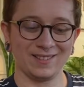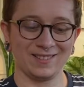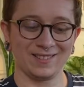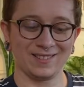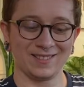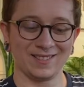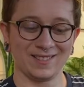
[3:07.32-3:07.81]

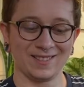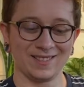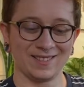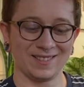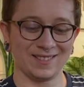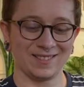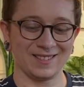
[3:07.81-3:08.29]

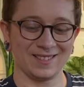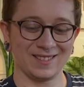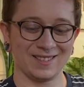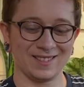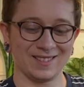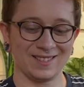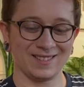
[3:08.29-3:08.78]

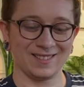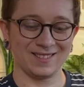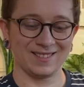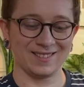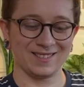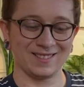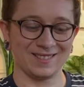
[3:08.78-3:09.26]

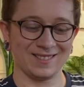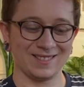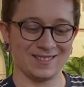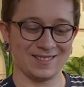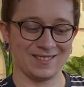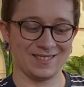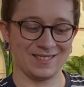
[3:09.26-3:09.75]

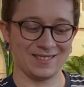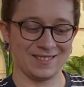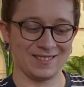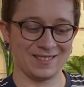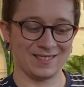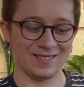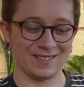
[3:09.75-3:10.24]

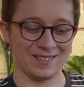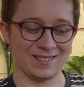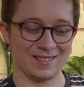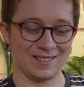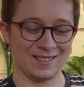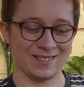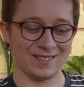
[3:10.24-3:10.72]

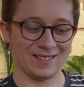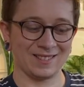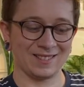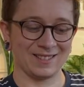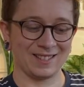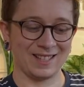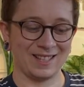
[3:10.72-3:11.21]

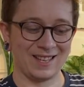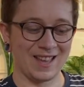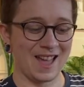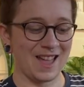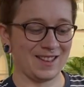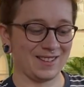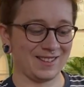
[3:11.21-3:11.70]

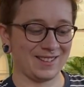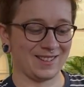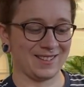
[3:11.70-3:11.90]
Nobody speaks.